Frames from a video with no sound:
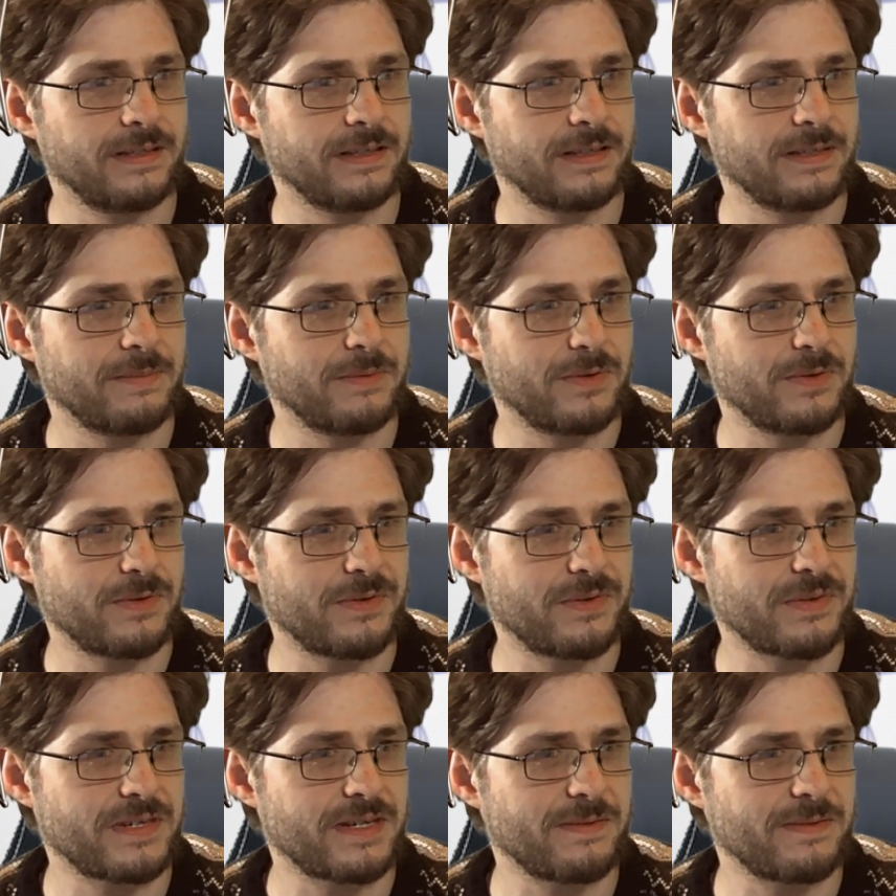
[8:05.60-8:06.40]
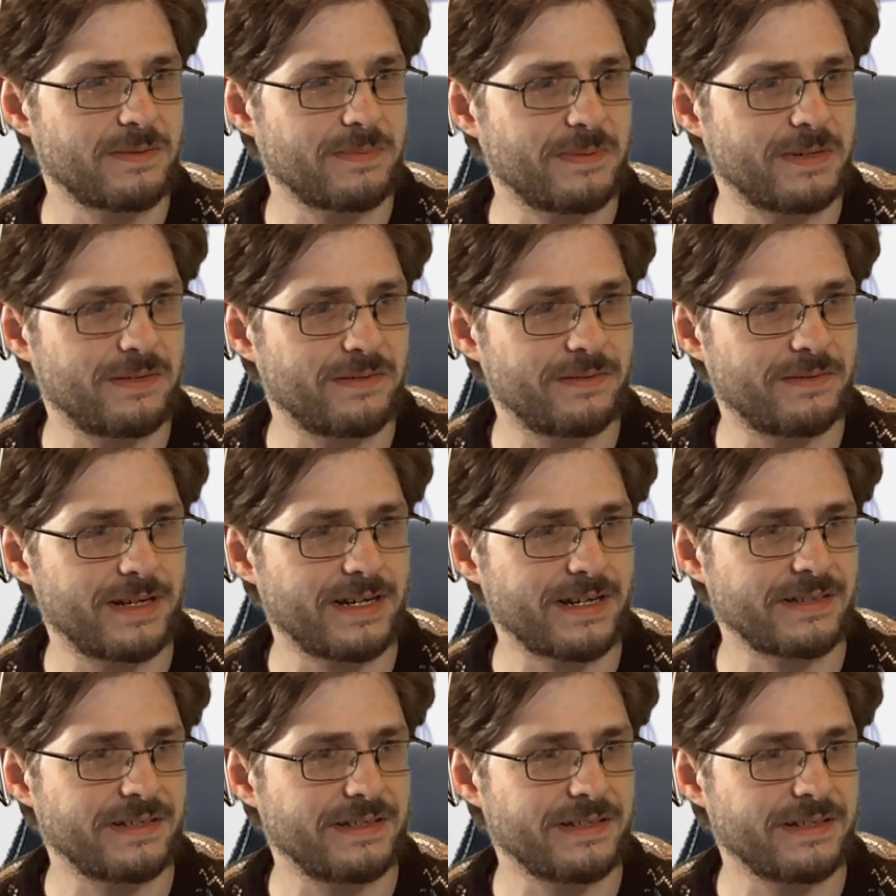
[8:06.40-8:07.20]
They both seem to be
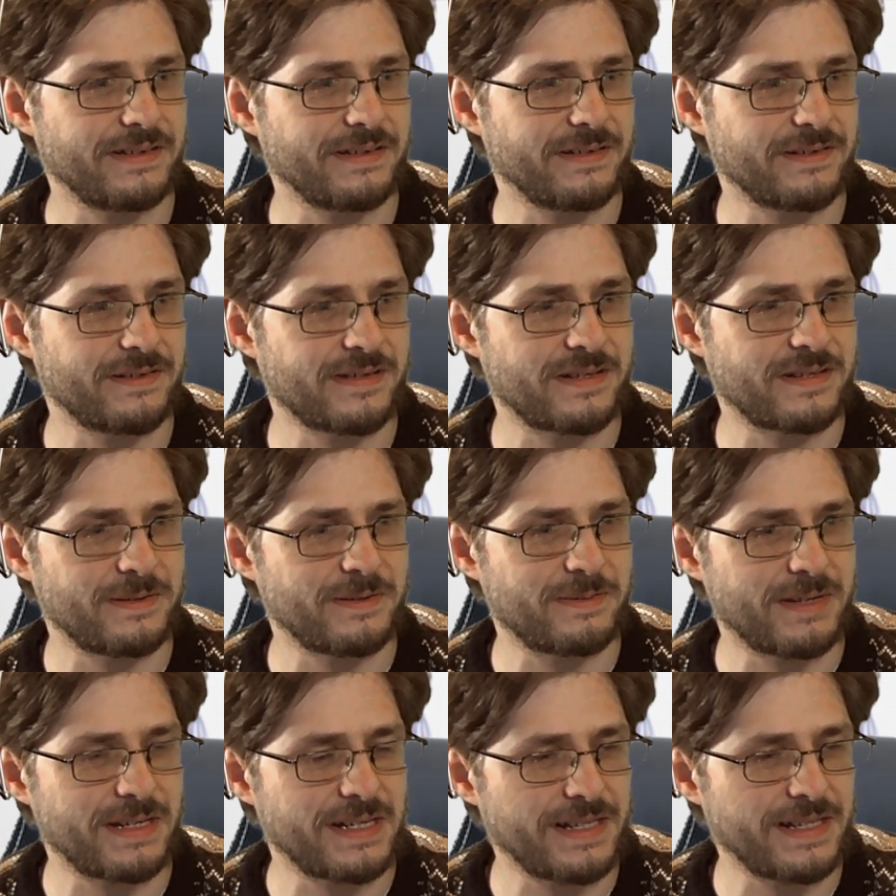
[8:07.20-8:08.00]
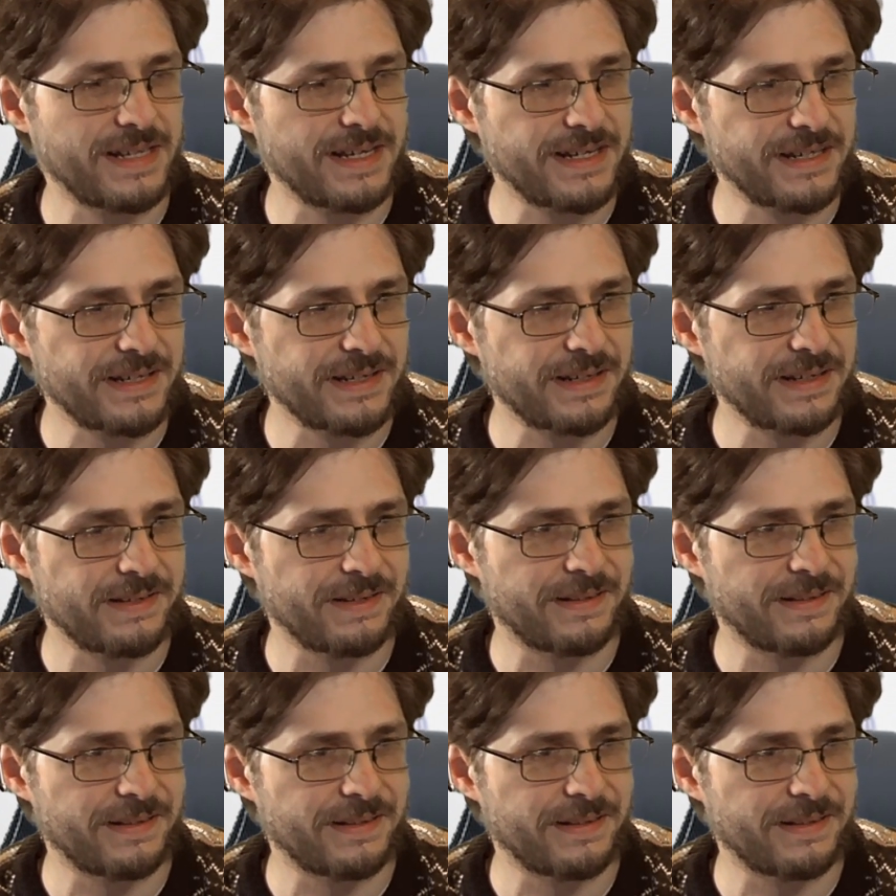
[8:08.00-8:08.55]
reacting. Doesn't seem to be any lag.